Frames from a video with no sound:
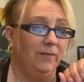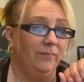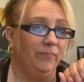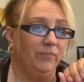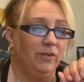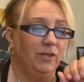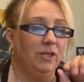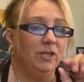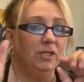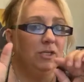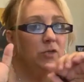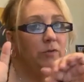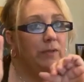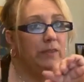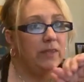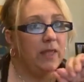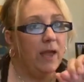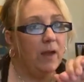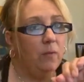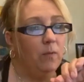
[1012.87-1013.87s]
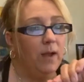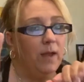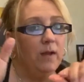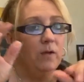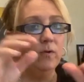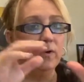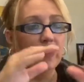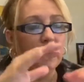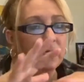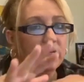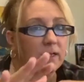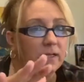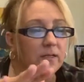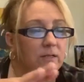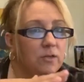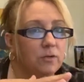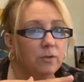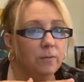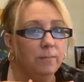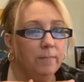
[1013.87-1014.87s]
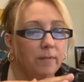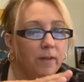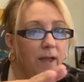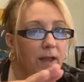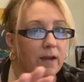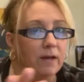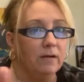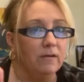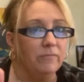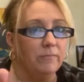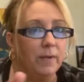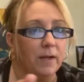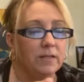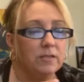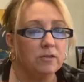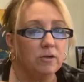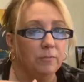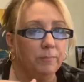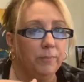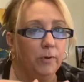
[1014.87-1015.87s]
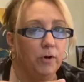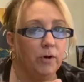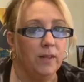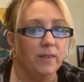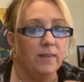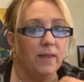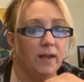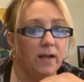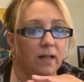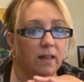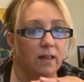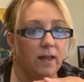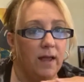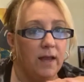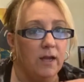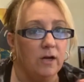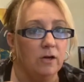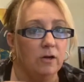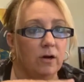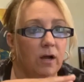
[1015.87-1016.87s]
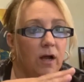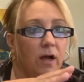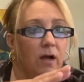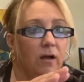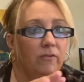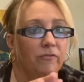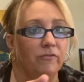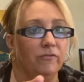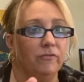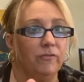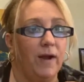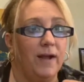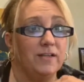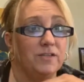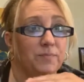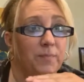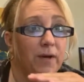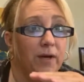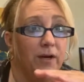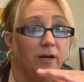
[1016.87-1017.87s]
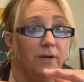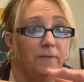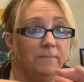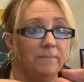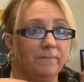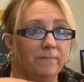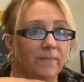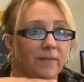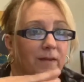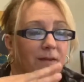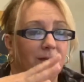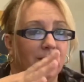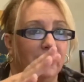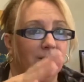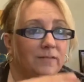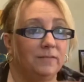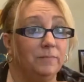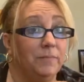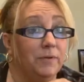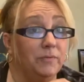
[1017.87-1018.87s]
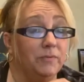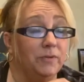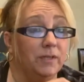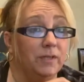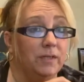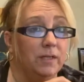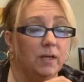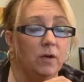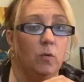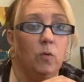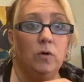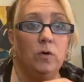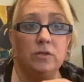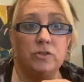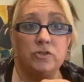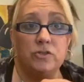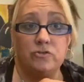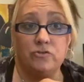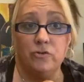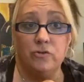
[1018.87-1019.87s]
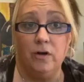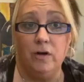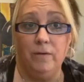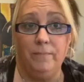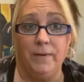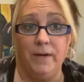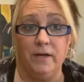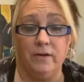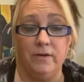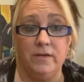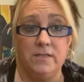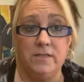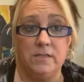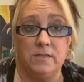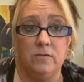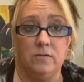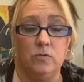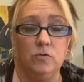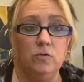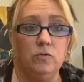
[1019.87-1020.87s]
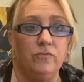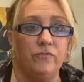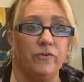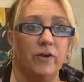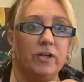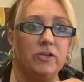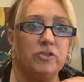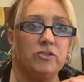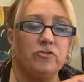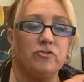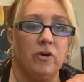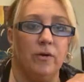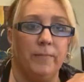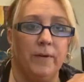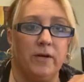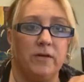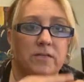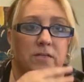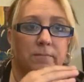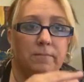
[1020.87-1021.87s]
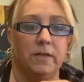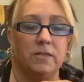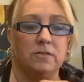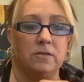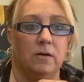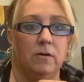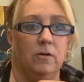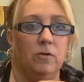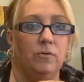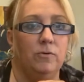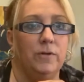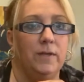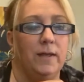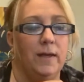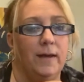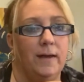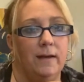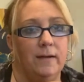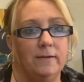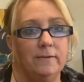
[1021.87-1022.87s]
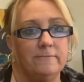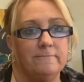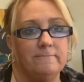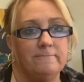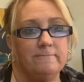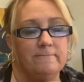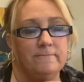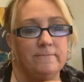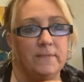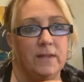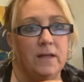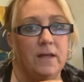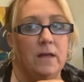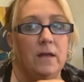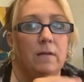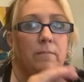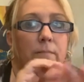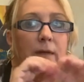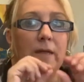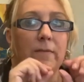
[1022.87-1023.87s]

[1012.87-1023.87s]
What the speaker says: You can do it that way, or you can do a layer of mascarpone and then a layer of raspberry. It'd be really nice. Or strawberries. Ooh, fresh strawberries and mascarpone. Oh, yeah. Maybe